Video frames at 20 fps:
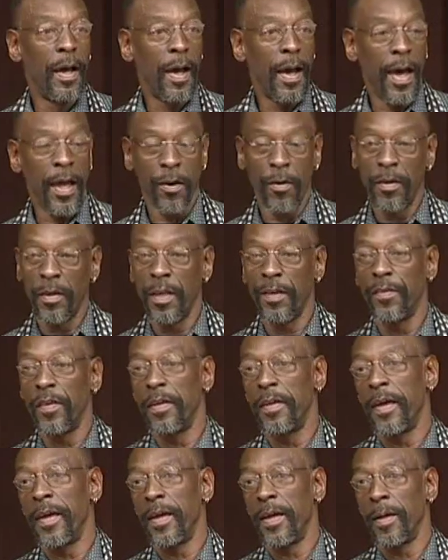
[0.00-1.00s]
I don't give a
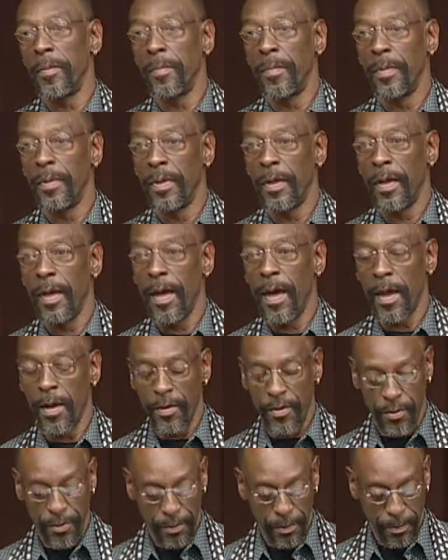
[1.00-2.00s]
damn
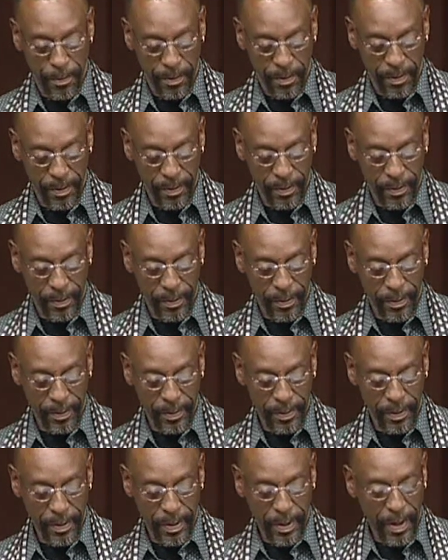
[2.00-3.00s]
attitude.
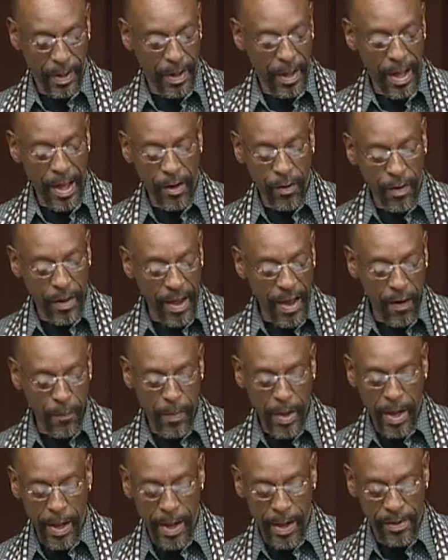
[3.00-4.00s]
I don't have
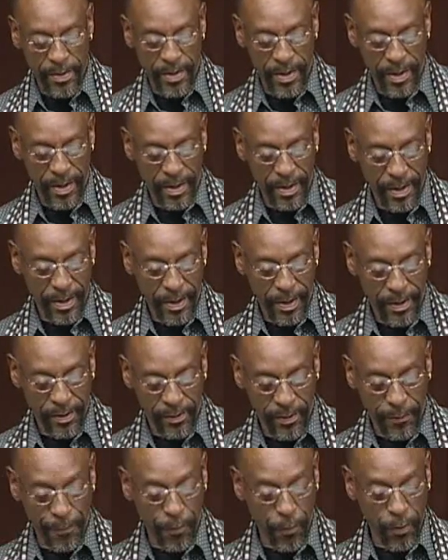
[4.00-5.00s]
my ID
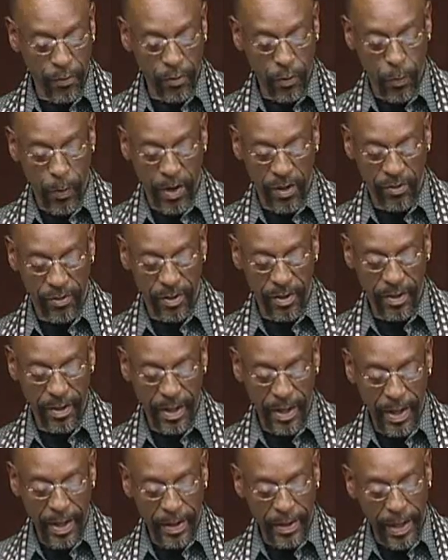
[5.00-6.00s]
is the first question
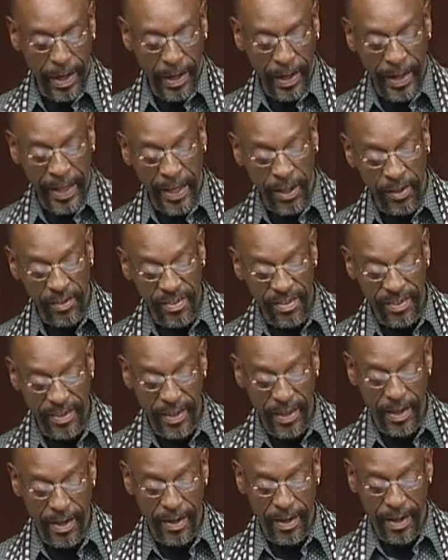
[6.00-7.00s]
that lingers
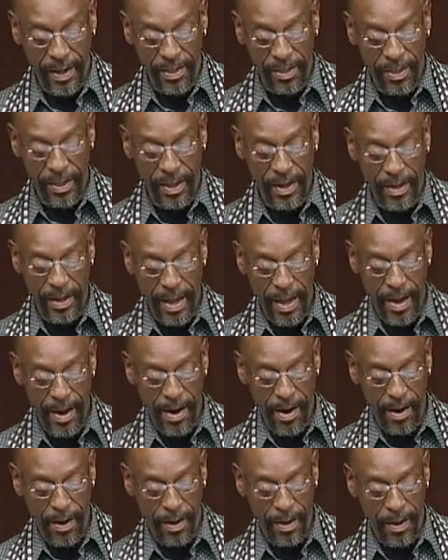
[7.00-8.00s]
thin in thin
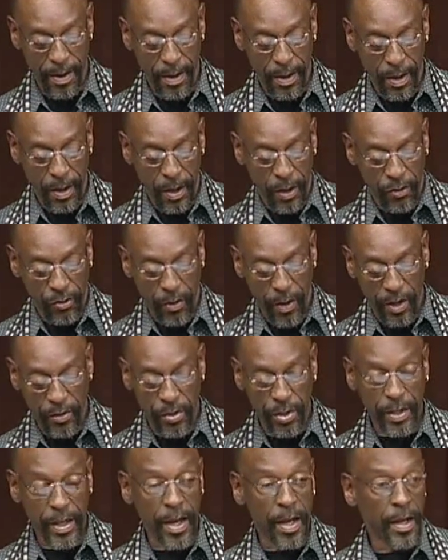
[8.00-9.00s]
air. So I
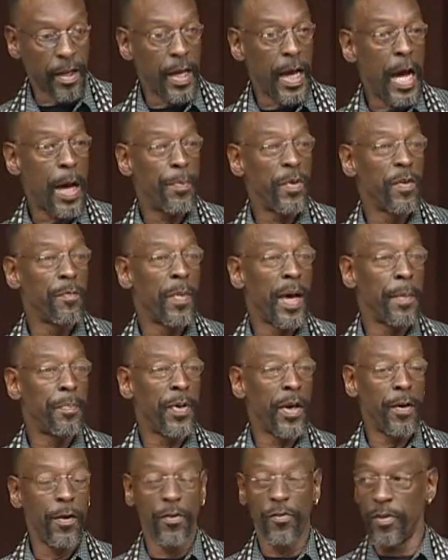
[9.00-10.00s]
took out a copy of my
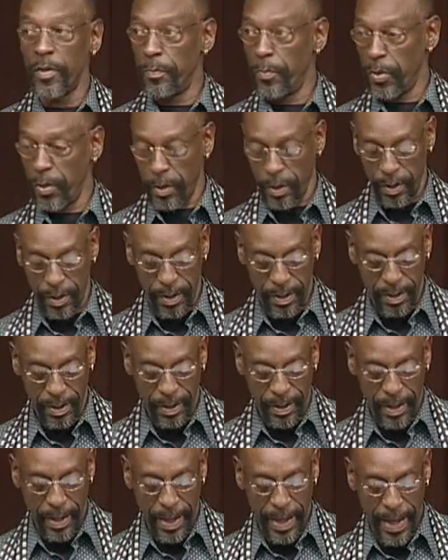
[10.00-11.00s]
poetry book,
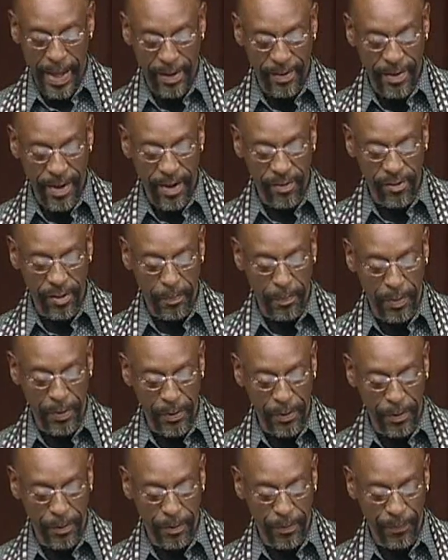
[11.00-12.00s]
Hat Dancer
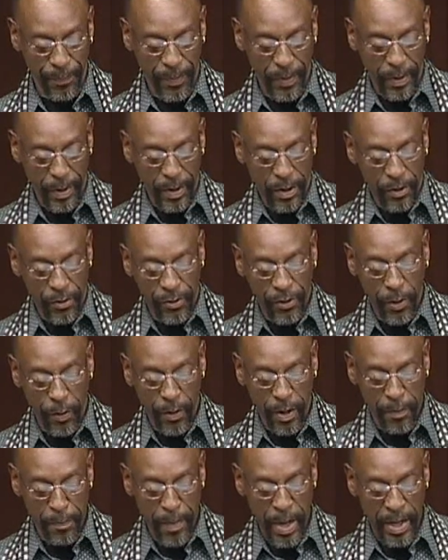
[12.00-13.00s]
Blue,
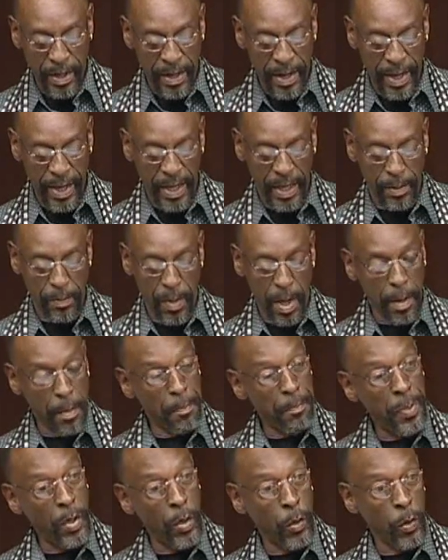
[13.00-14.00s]
showed him my name
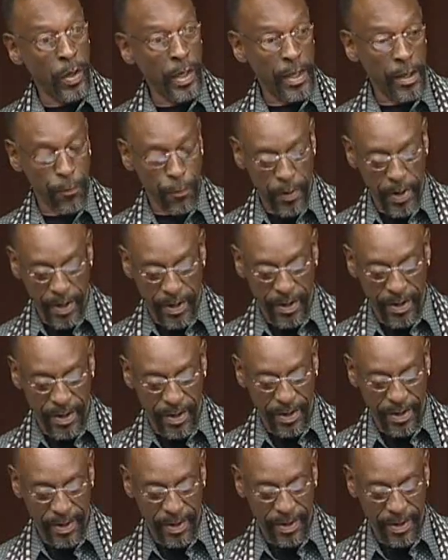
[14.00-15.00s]
boldly written,